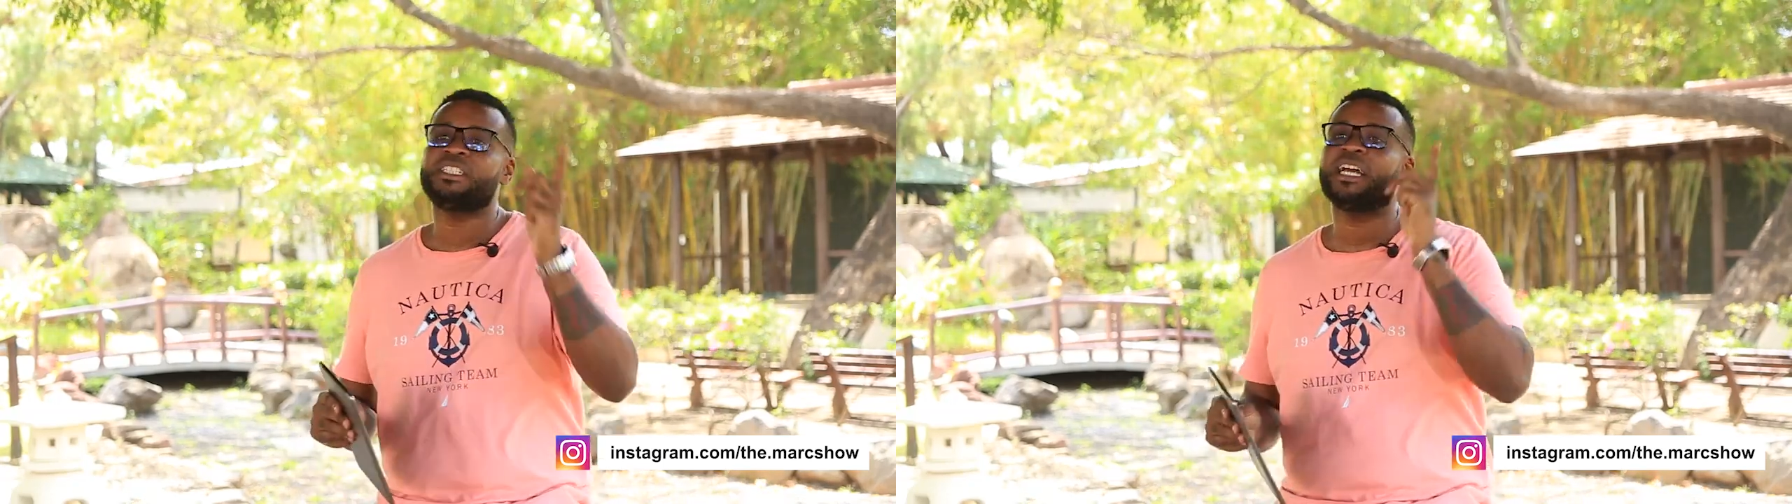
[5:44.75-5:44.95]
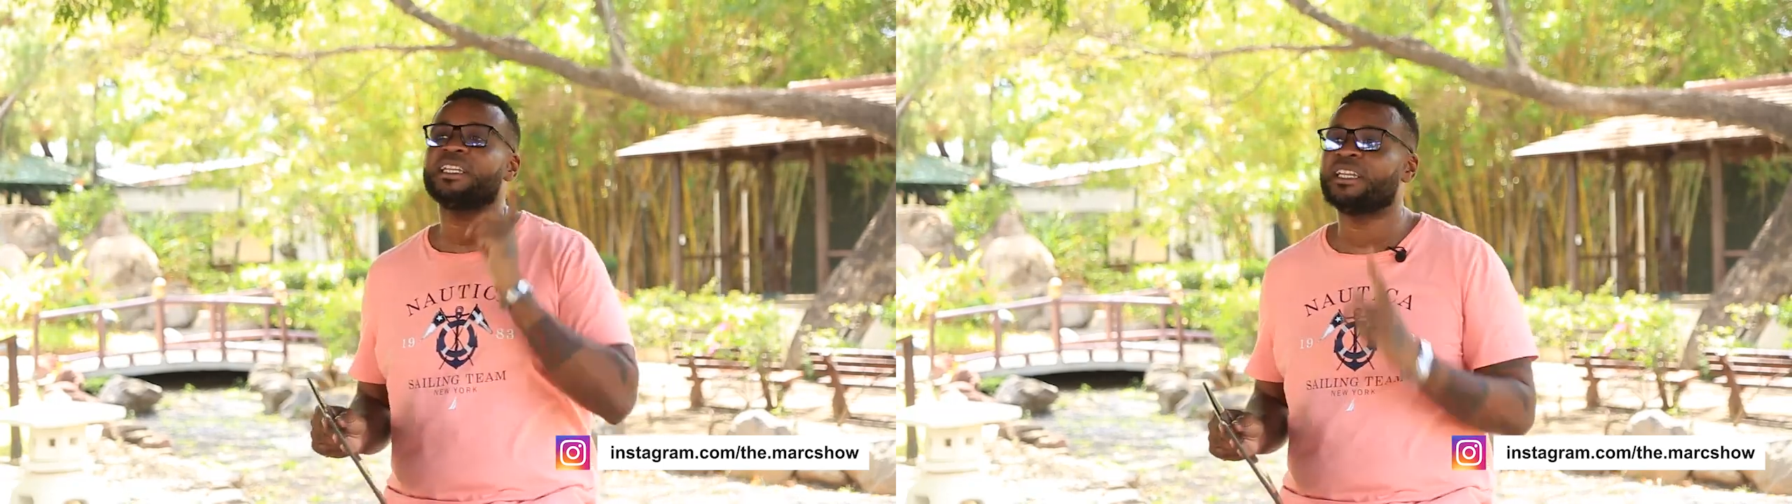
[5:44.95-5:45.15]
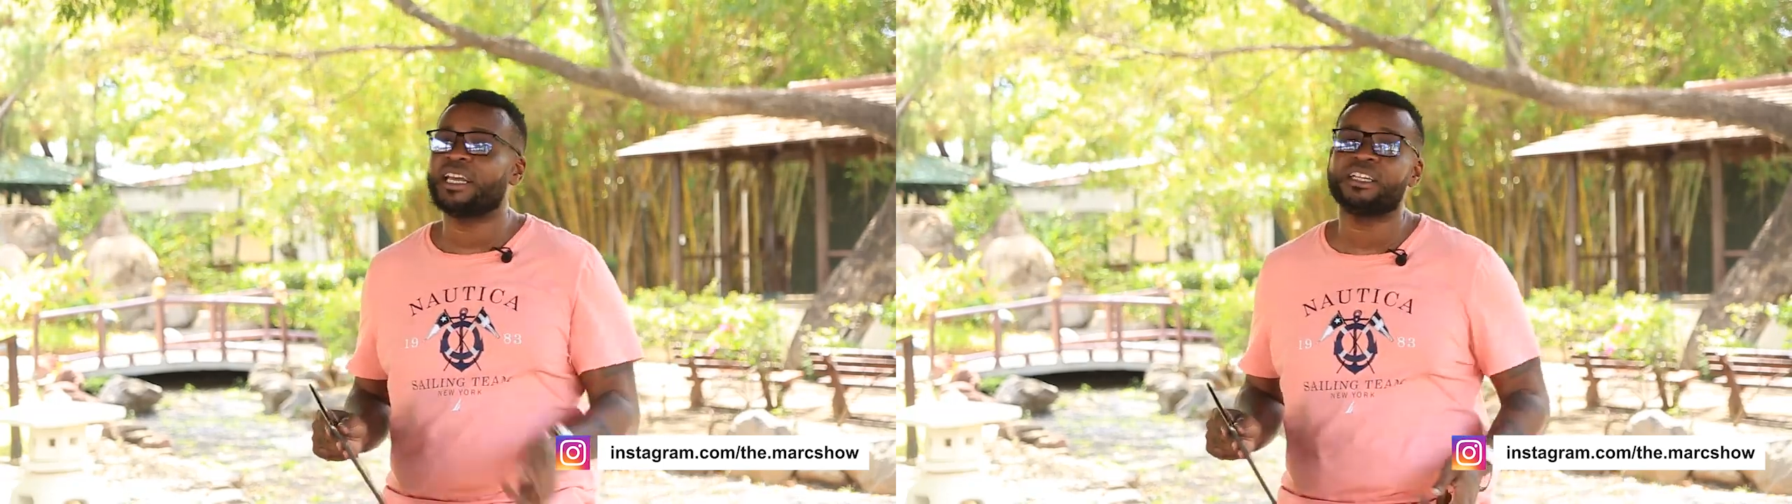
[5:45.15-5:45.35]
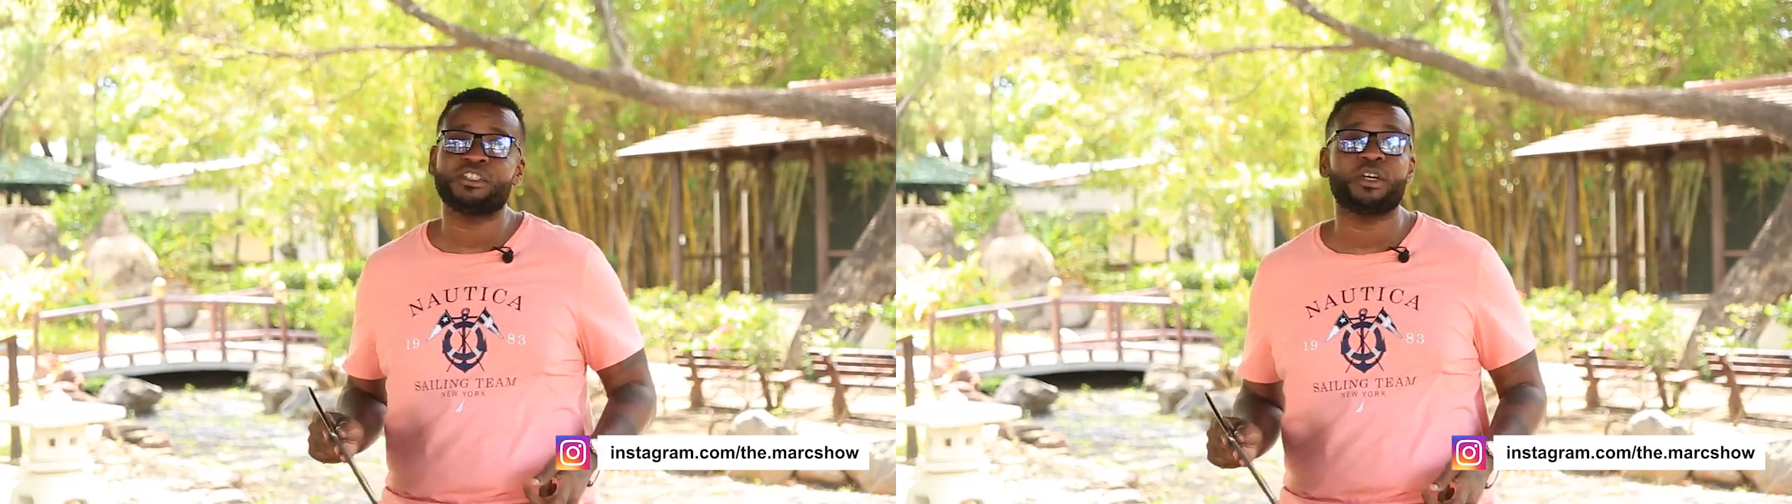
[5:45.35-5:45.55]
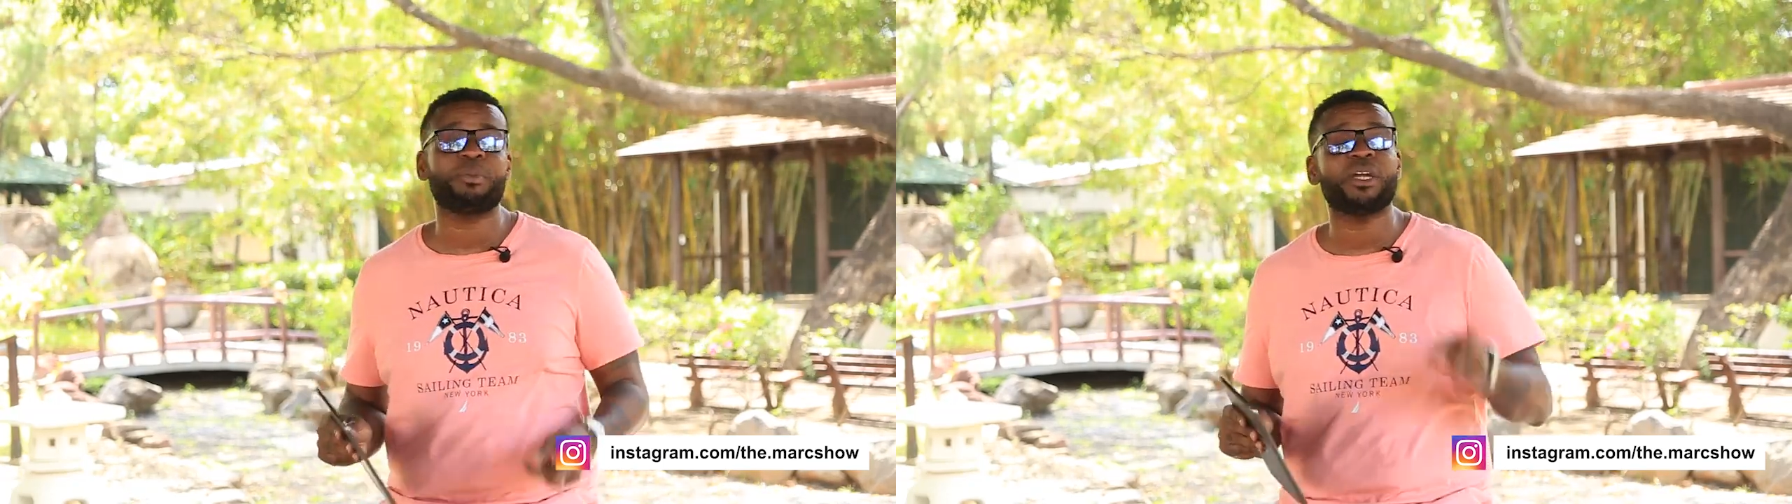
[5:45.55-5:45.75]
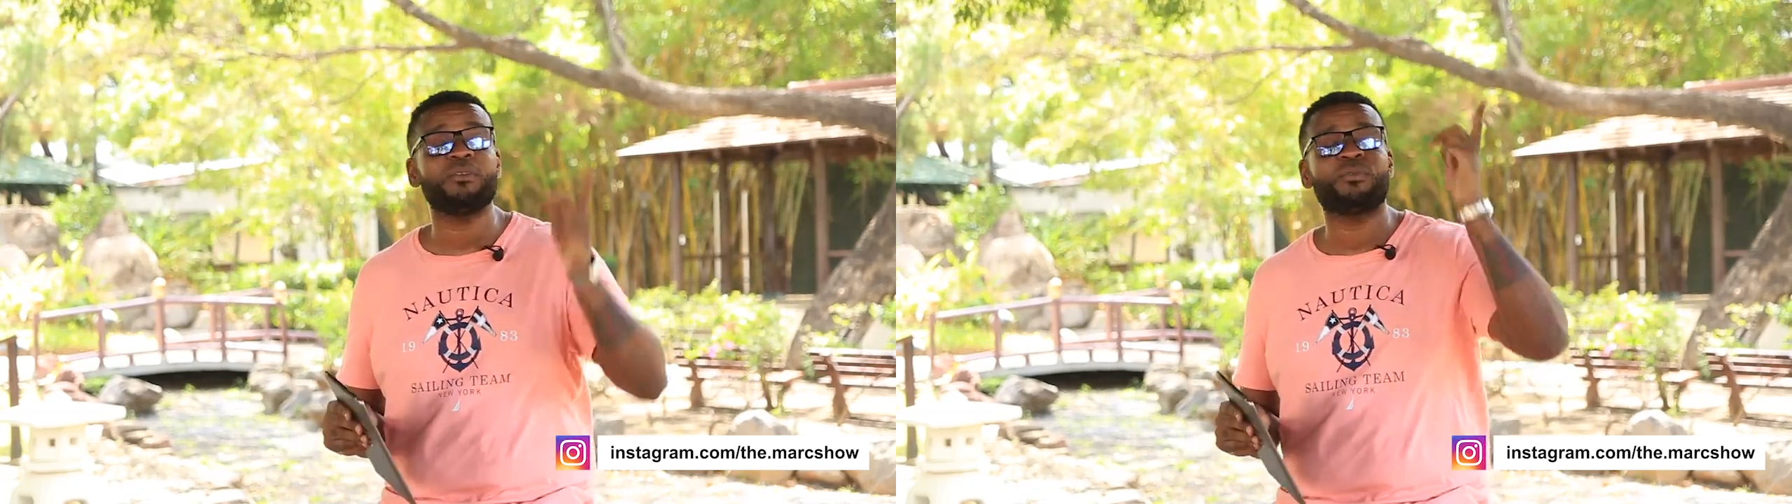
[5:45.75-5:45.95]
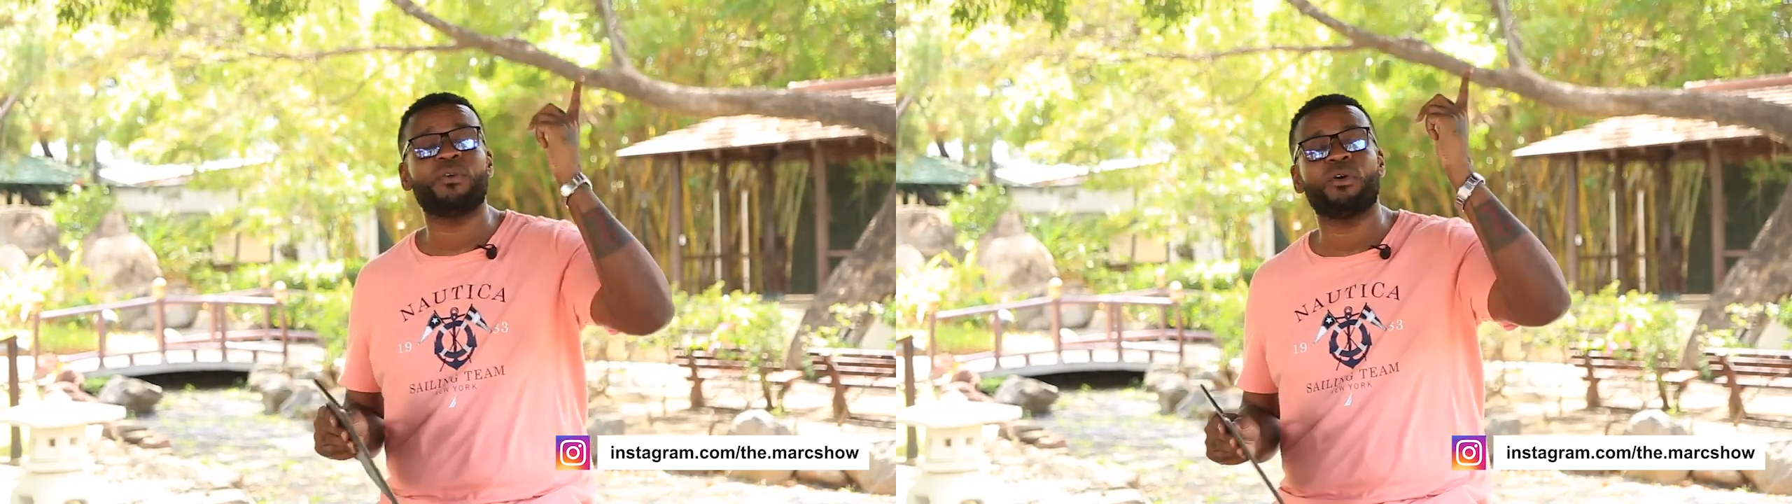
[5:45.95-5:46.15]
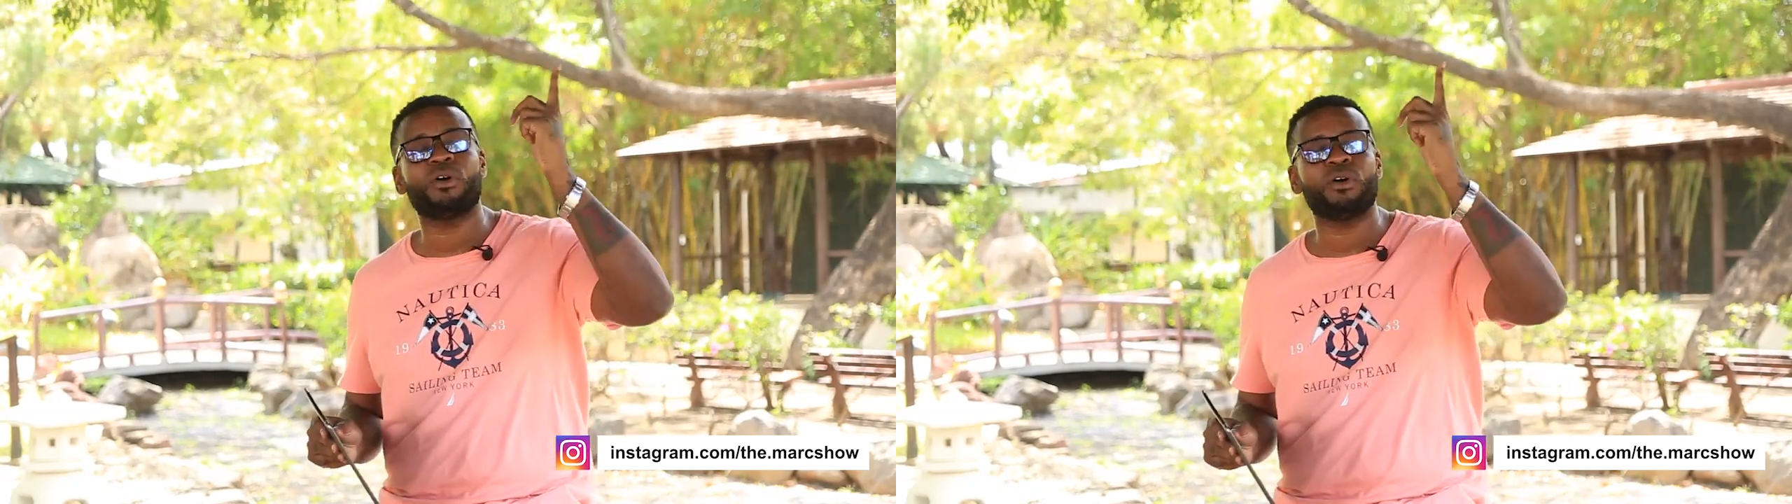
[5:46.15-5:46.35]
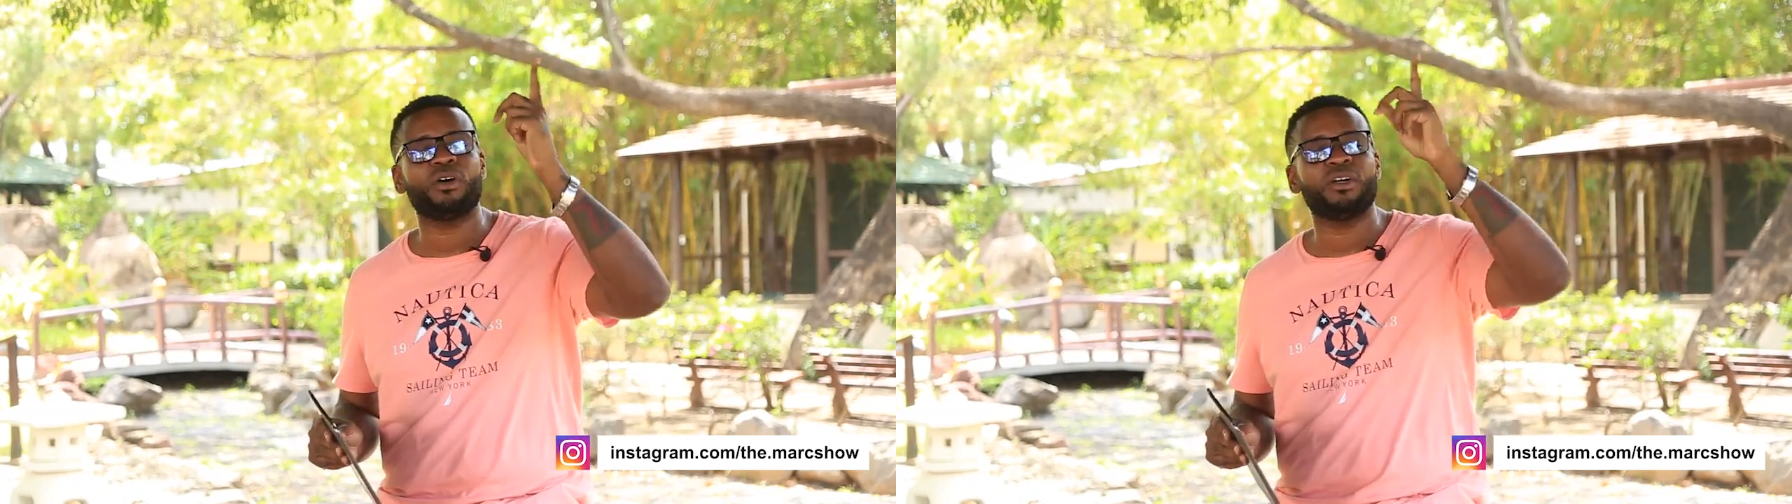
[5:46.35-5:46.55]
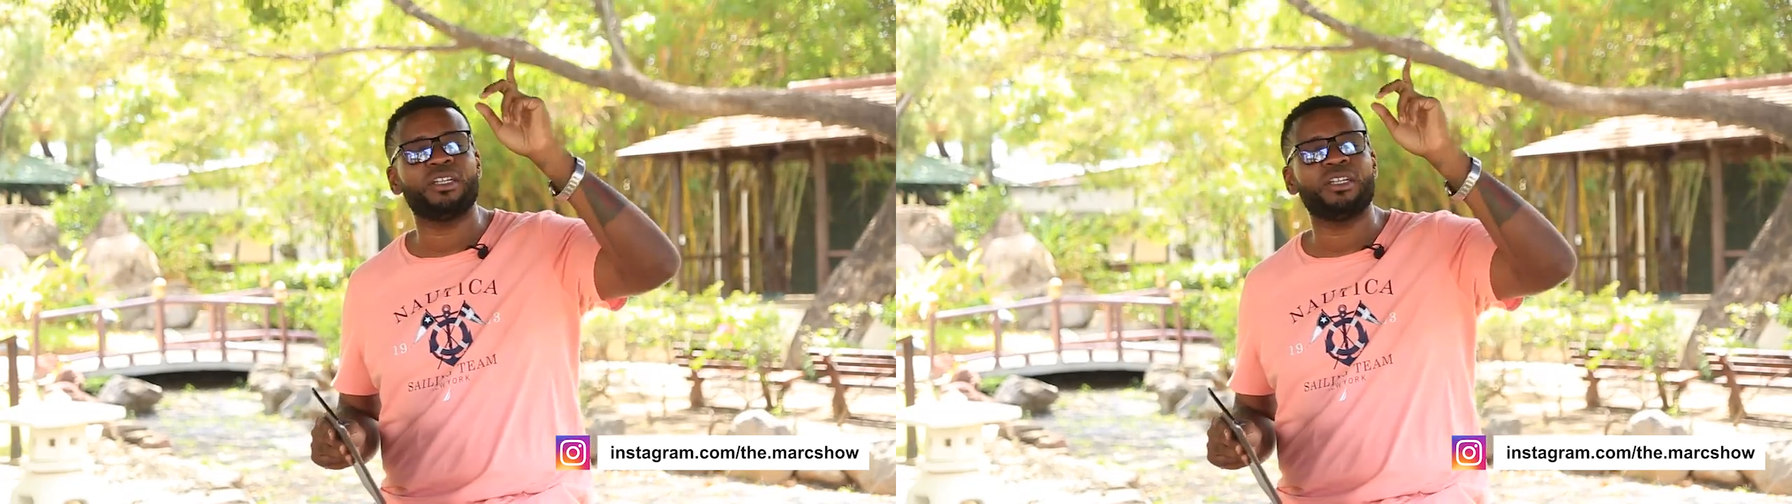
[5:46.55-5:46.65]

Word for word: check the link in the description for